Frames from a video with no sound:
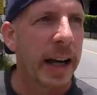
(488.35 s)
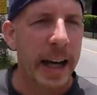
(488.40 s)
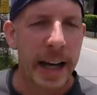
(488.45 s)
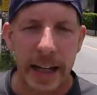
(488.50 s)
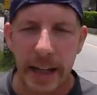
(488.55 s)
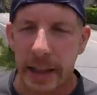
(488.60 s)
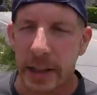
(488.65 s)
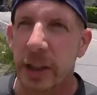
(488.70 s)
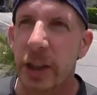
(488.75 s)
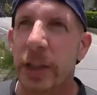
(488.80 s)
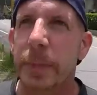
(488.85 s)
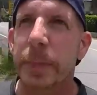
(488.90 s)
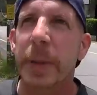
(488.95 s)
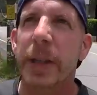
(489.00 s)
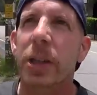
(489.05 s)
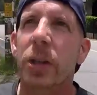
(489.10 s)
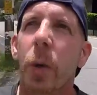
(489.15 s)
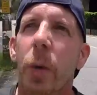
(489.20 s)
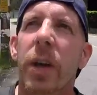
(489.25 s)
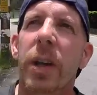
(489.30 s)
And it's just
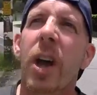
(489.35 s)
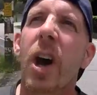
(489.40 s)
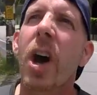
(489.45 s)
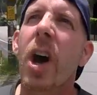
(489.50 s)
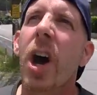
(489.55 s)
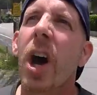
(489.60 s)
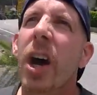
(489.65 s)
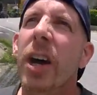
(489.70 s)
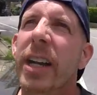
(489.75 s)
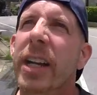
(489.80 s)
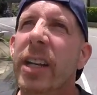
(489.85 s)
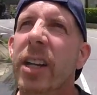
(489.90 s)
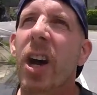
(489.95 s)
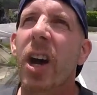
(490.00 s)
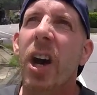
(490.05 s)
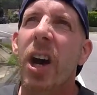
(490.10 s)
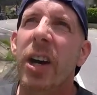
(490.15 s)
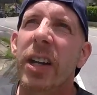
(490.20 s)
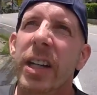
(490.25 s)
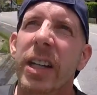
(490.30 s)
been going on and
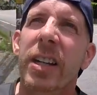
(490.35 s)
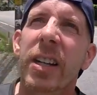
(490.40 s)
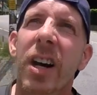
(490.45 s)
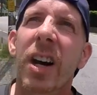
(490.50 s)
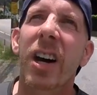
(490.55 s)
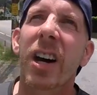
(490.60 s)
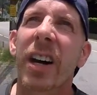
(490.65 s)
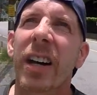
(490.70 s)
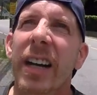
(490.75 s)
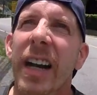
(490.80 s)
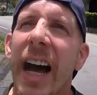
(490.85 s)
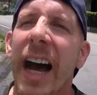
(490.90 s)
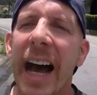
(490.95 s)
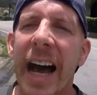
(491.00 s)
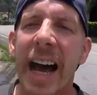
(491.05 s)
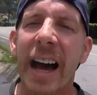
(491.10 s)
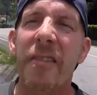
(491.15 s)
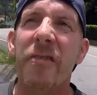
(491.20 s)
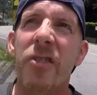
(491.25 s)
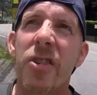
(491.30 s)
on and on. I
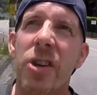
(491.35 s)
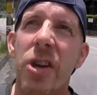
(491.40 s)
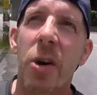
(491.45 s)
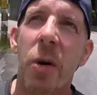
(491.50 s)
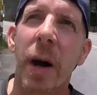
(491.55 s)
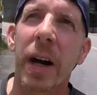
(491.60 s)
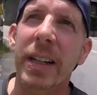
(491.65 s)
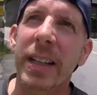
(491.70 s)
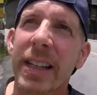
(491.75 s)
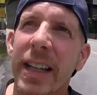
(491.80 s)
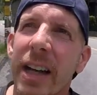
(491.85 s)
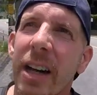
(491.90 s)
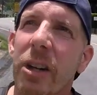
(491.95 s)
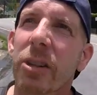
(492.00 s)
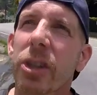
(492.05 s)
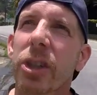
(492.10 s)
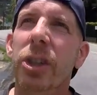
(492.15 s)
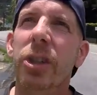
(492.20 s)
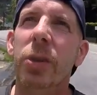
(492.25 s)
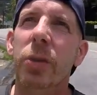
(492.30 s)
have no idea how
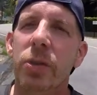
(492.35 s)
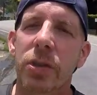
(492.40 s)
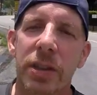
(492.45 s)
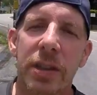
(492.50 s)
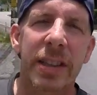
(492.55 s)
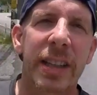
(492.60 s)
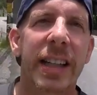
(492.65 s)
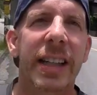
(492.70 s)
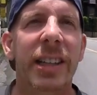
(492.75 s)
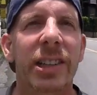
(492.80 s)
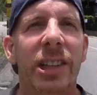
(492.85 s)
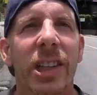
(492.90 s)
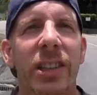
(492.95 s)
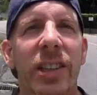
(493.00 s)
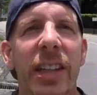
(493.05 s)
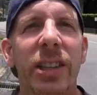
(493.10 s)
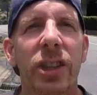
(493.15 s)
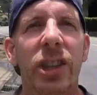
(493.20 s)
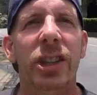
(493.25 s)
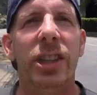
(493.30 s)
huge this thing is, because
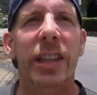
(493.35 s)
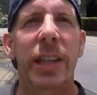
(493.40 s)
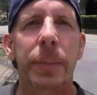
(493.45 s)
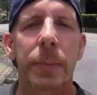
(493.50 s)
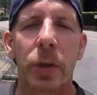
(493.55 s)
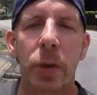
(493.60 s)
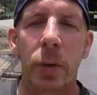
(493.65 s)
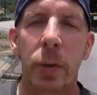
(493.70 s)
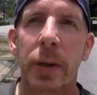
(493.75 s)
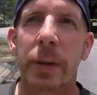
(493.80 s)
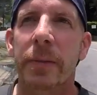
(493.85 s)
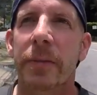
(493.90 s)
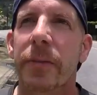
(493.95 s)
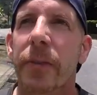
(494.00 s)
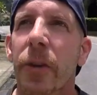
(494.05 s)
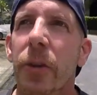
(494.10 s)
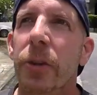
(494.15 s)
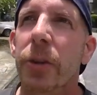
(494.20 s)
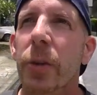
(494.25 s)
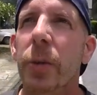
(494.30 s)
they just keep going
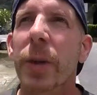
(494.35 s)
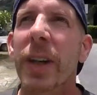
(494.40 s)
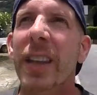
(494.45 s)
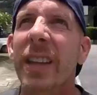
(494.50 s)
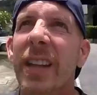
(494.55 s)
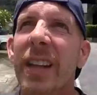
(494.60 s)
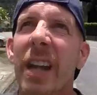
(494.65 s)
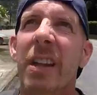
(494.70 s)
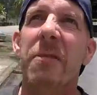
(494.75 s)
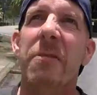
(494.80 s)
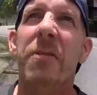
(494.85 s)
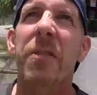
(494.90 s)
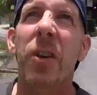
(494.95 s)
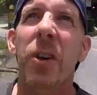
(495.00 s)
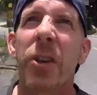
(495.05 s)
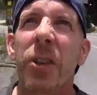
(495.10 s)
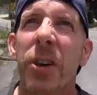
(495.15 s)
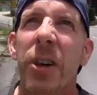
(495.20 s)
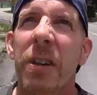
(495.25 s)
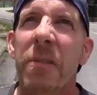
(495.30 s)
further with it and
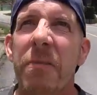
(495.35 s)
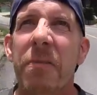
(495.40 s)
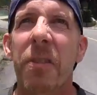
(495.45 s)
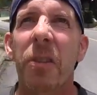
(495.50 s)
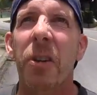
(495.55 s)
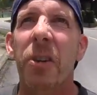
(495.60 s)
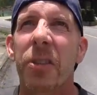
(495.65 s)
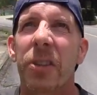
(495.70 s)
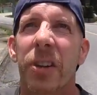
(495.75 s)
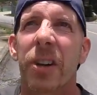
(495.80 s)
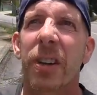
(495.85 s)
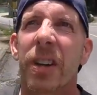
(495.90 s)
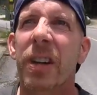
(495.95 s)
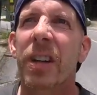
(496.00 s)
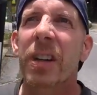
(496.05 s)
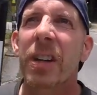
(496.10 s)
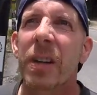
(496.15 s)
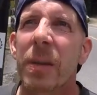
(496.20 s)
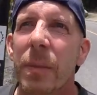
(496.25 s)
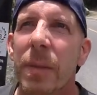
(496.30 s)
further and further.
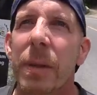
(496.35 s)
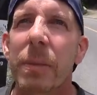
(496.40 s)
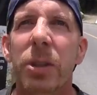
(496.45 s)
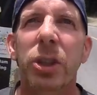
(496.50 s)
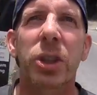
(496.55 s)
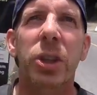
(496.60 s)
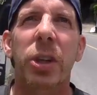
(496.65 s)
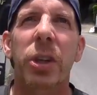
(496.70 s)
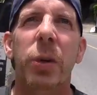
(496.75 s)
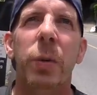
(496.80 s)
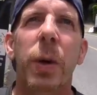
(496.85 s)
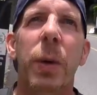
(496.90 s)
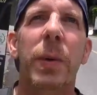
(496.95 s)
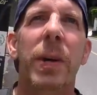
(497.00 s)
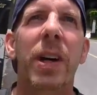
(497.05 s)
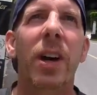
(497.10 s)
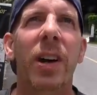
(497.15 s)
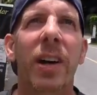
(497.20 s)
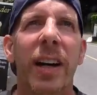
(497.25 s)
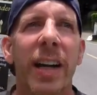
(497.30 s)
Let me show you where
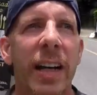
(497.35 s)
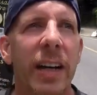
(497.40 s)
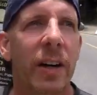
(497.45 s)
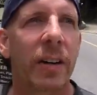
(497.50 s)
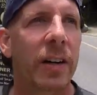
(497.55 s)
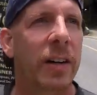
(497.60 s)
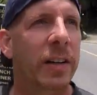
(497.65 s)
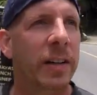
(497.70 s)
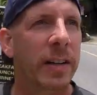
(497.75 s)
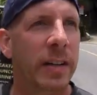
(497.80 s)
we are now.